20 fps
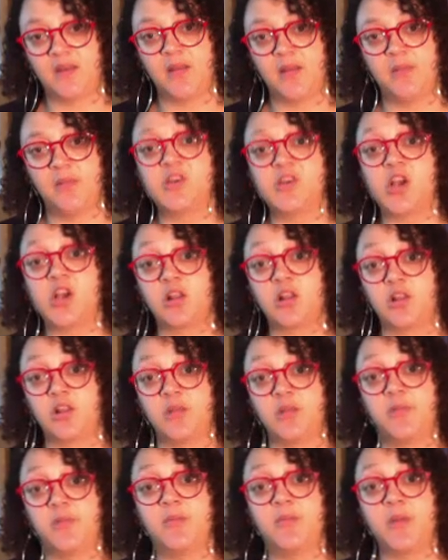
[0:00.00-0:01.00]
and I want to talk a
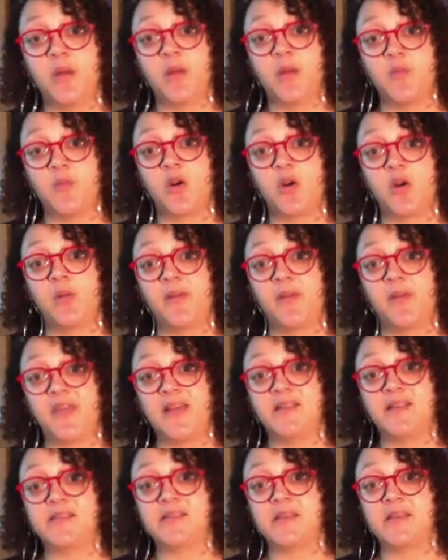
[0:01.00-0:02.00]
little bit more about
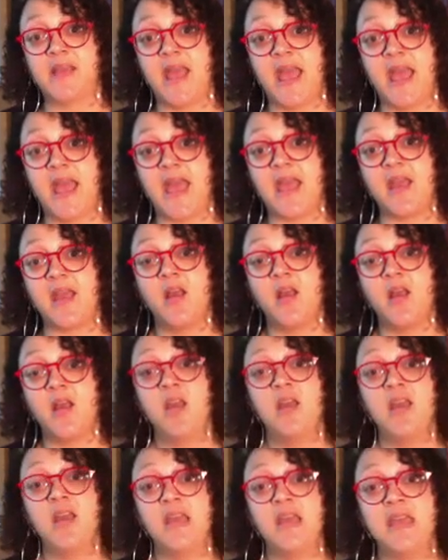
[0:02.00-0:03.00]
that today,
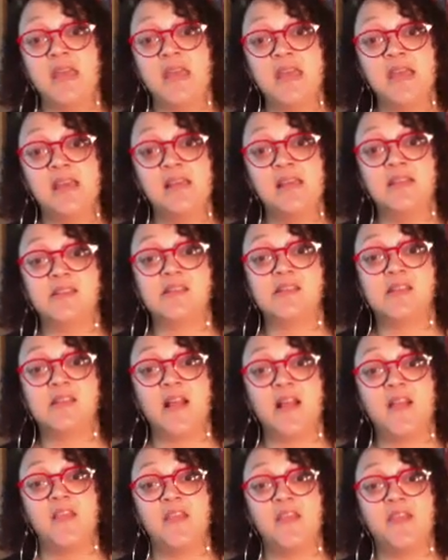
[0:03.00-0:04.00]
is
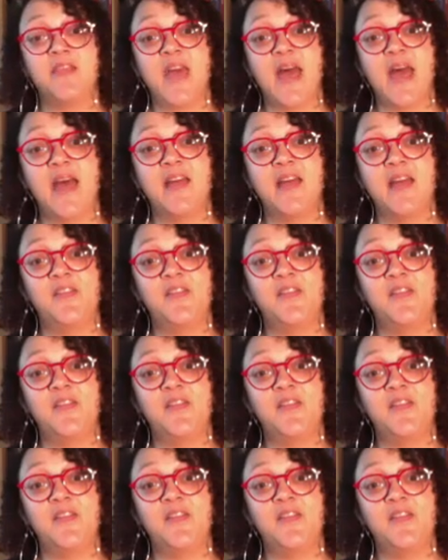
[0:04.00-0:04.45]
that